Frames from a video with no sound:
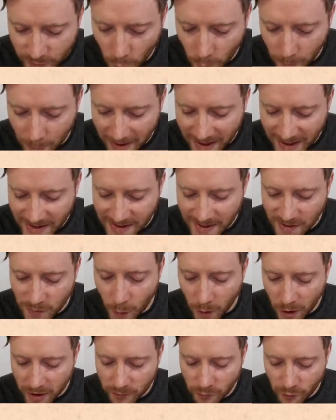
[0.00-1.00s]
of your beads is
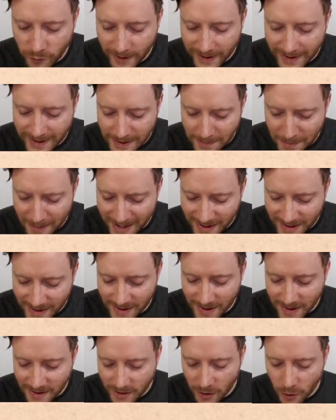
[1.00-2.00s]
what really
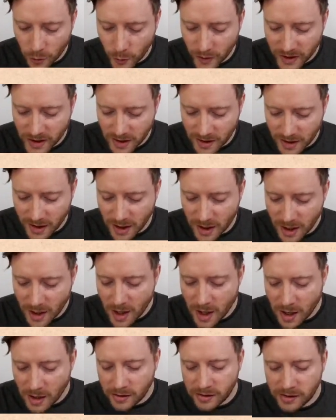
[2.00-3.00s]
makes it. So we're just going to
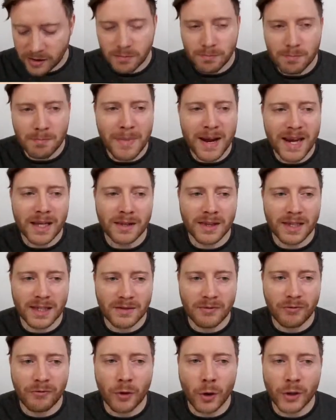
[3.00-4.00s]
make
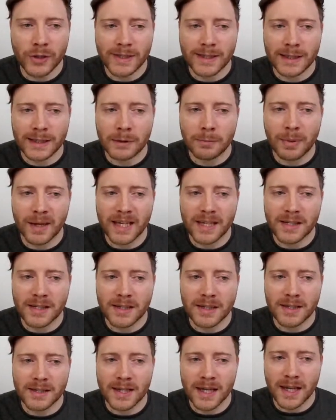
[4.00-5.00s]
this first little piece
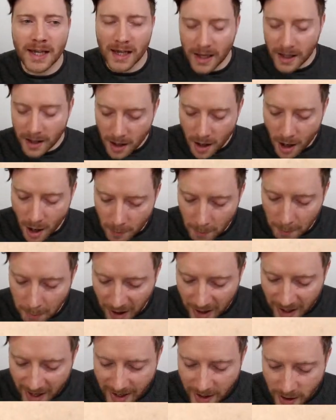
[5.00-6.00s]
just here
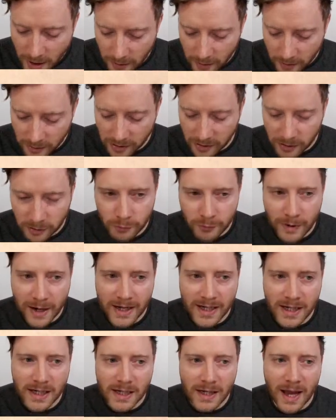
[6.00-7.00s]
by
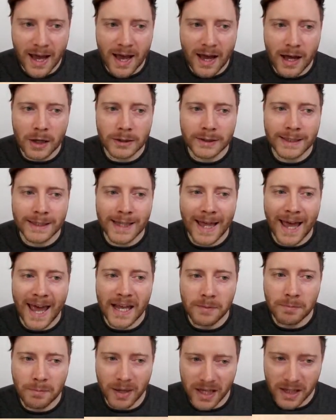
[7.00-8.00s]
threading our little
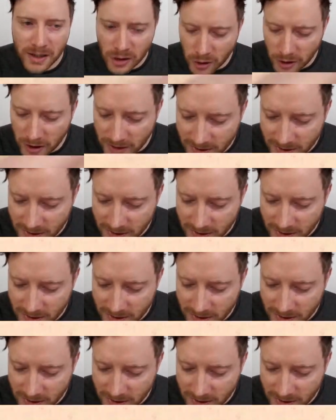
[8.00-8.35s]
head pin. You